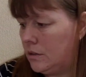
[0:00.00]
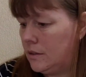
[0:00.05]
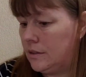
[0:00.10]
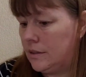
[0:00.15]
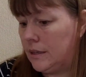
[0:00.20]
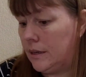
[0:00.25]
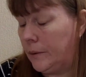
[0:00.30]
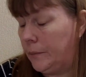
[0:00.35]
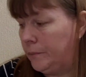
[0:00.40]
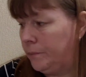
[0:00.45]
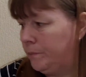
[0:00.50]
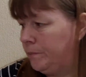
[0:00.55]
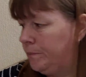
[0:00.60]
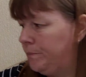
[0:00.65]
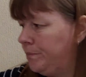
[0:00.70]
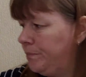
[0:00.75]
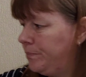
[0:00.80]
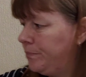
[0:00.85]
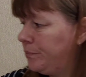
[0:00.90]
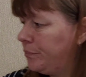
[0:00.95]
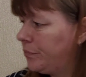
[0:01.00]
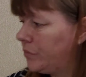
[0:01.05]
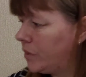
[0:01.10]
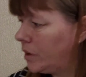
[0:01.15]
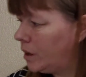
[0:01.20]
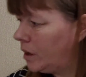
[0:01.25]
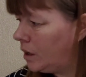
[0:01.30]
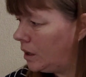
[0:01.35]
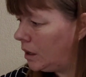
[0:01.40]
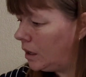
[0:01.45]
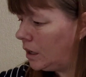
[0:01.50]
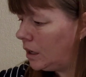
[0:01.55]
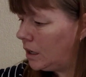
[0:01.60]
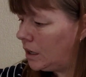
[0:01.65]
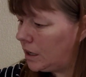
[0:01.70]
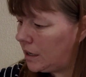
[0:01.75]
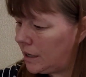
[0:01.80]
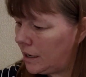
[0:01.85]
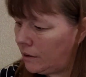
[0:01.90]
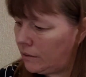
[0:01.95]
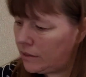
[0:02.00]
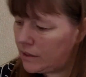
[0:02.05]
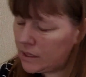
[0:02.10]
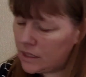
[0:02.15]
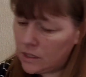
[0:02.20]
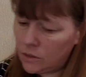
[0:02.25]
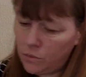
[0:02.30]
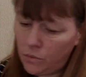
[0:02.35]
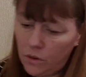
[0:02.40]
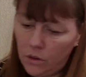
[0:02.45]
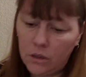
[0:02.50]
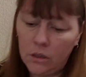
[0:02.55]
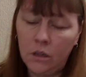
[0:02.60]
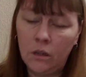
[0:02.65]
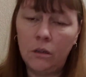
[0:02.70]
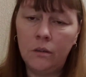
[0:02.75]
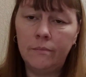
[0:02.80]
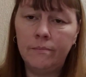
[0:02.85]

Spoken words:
So, now this one.